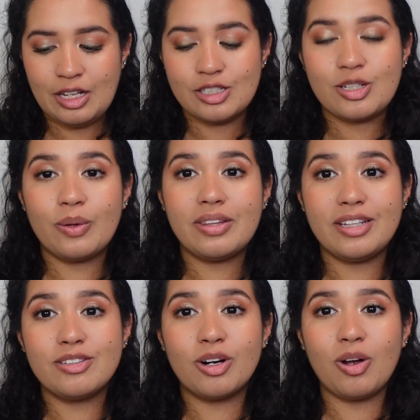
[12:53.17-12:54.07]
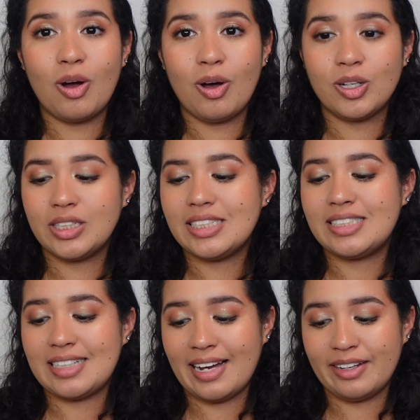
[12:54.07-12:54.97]
So these are called
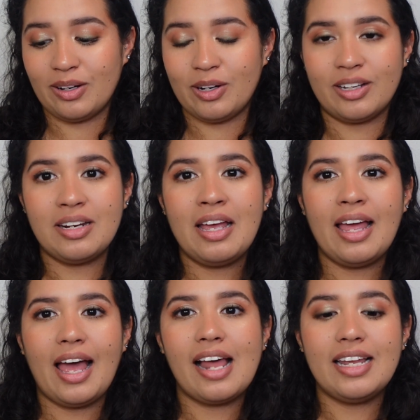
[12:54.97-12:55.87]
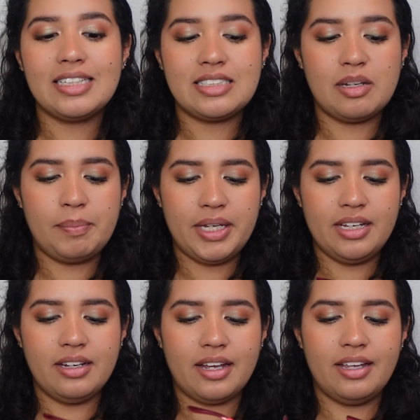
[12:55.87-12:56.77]
Zion, and it's the
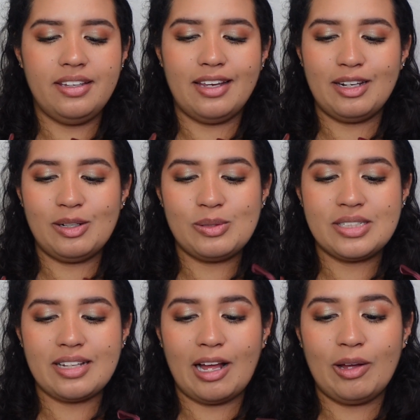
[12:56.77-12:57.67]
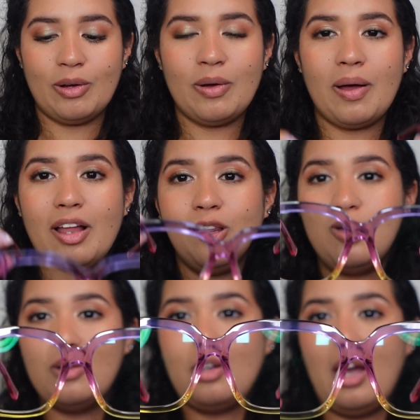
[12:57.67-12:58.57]
pink and yellow style.
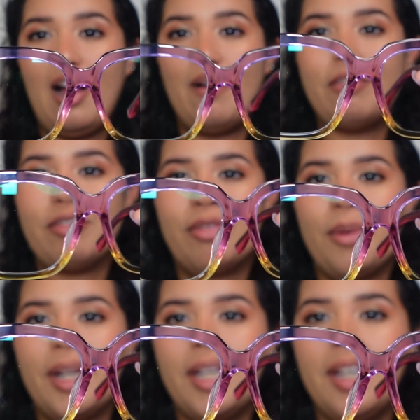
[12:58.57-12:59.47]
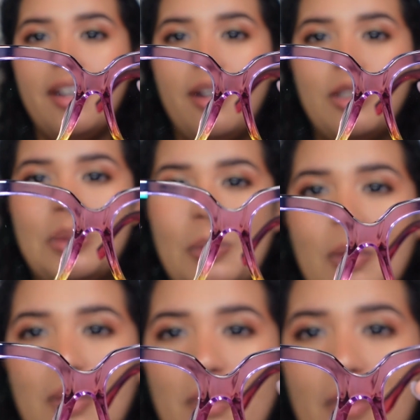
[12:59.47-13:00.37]
Look how freaking
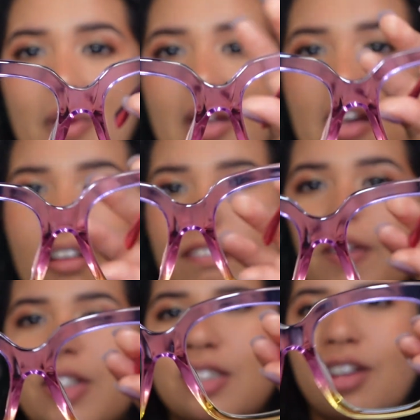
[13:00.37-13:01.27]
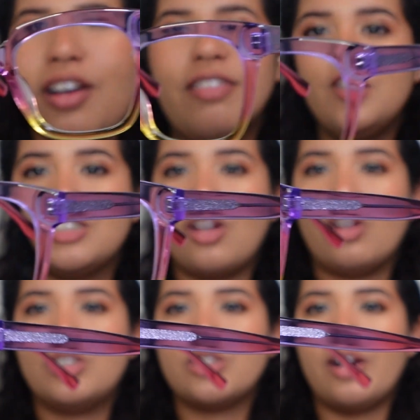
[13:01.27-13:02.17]
adorable. First off, these
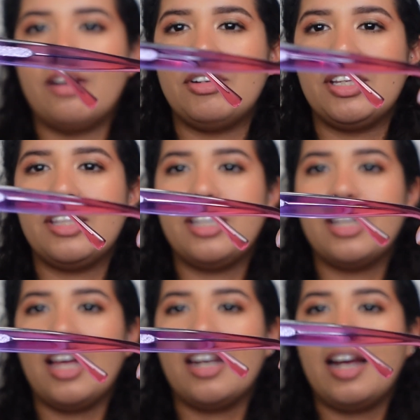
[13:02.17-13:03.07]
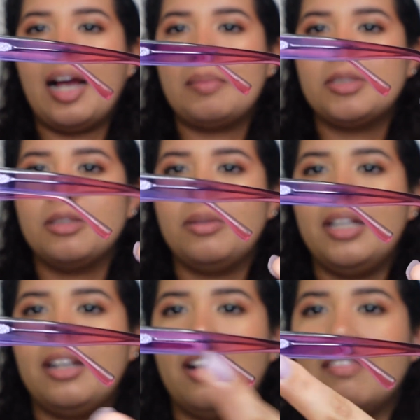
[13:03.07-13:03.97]
colors are everything, and I
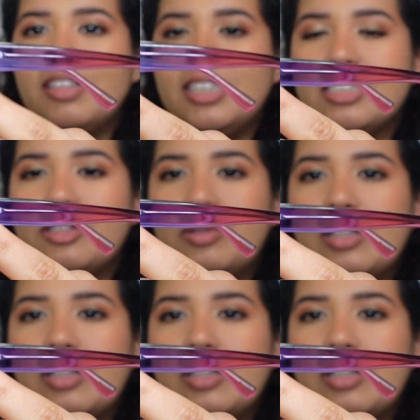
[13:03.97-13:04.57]
absolutely love this little